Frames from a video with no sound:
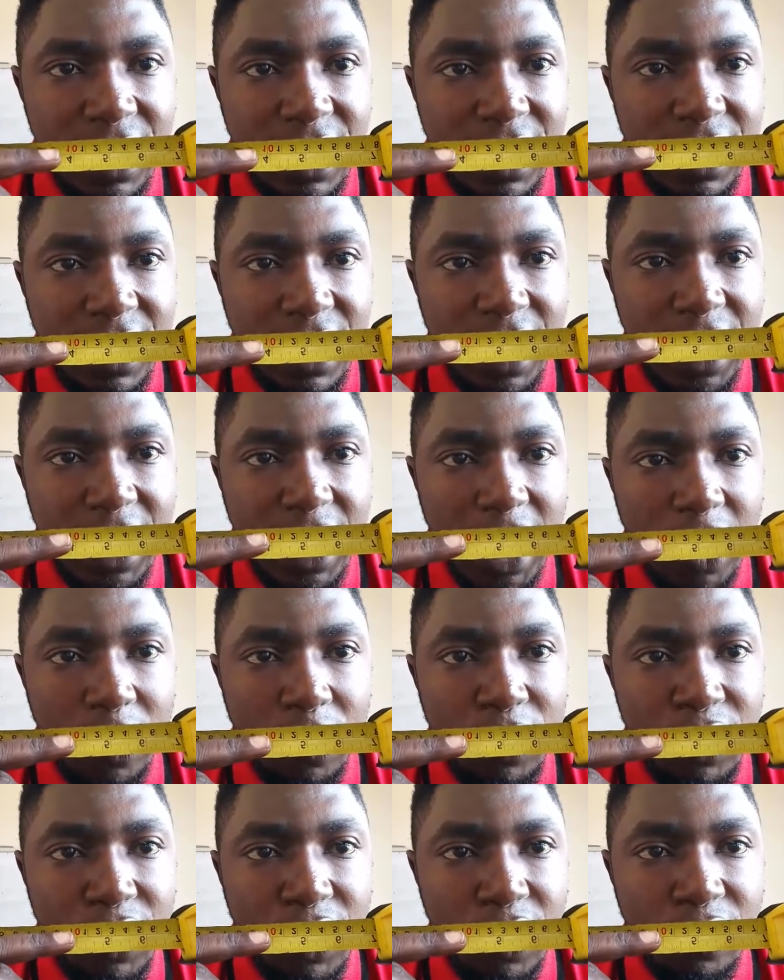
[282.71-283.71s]
Here now
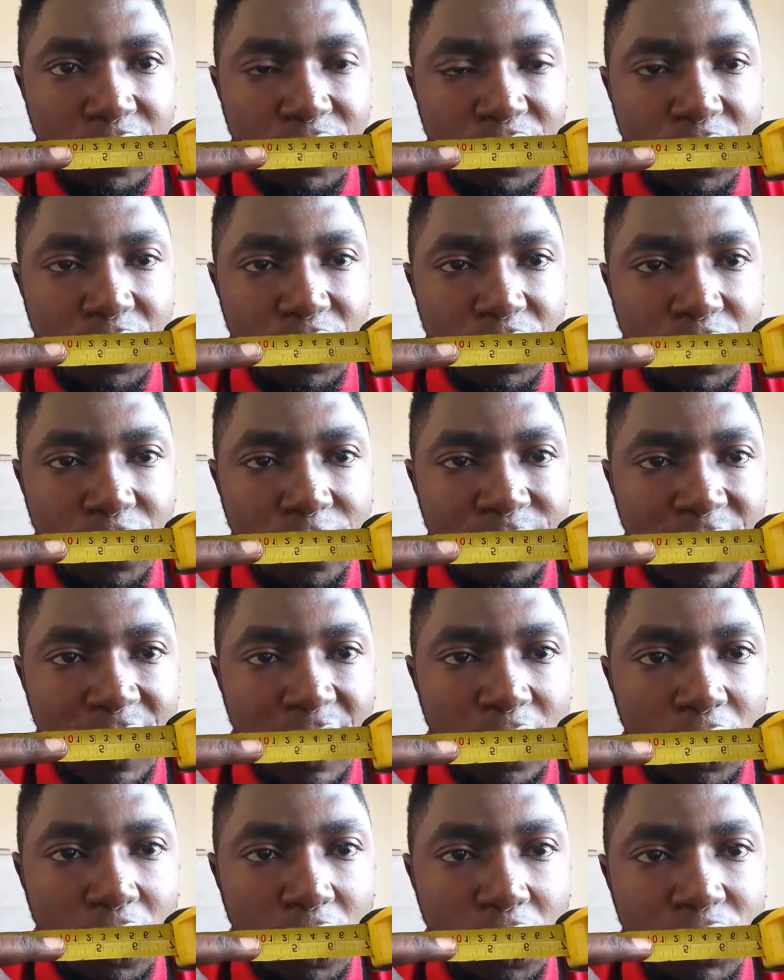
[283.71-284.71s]
we give you
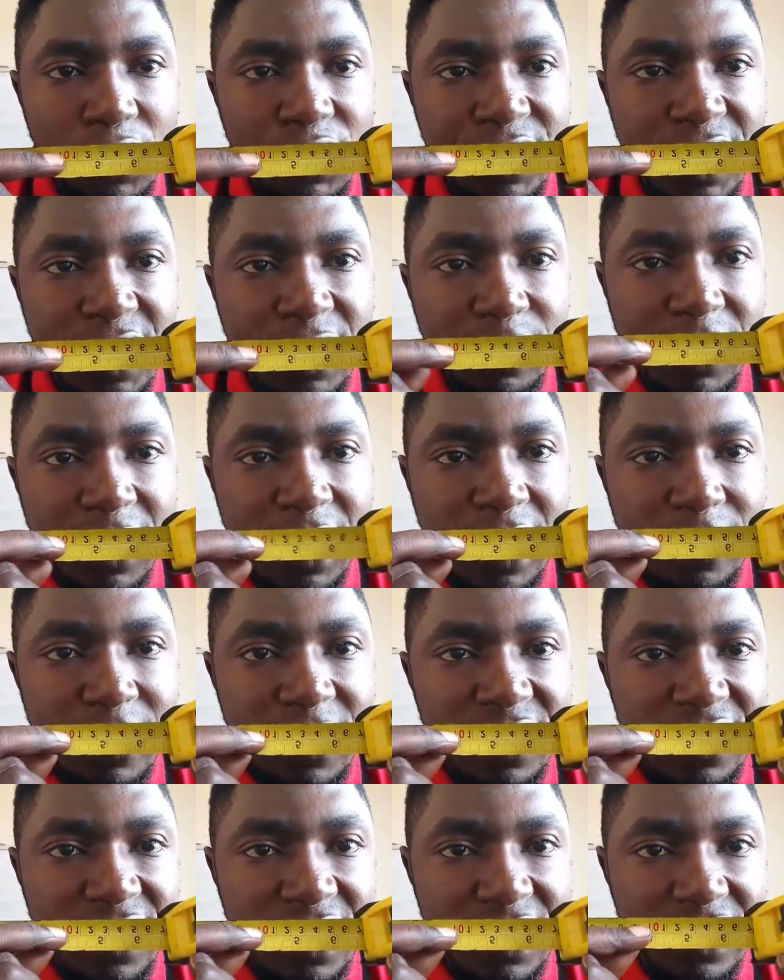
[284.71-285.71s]
100
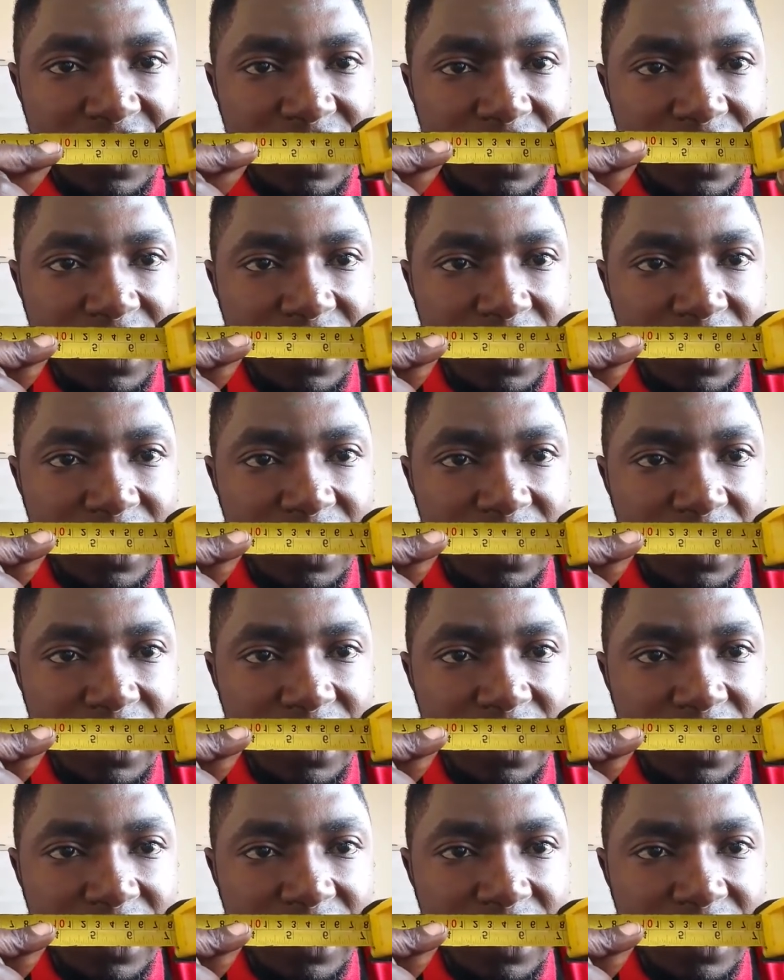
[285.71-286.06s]
millimeters.